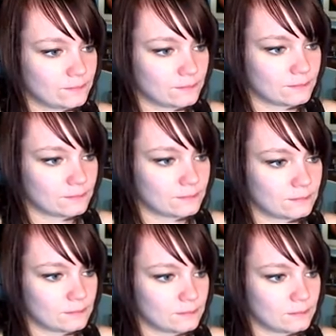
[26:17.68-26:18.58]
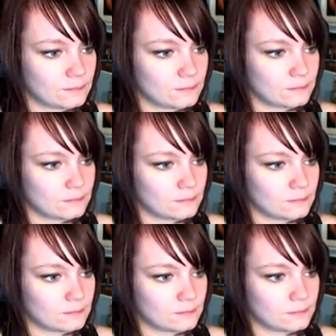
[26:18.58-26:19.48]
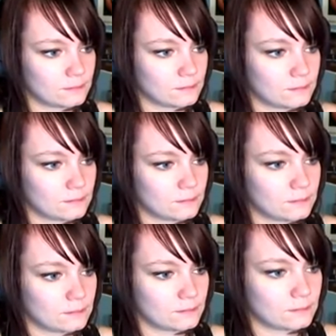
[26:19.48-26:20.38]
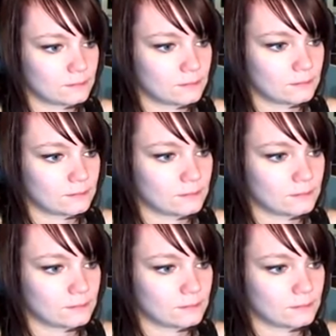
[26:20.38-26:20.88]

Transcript: (silence)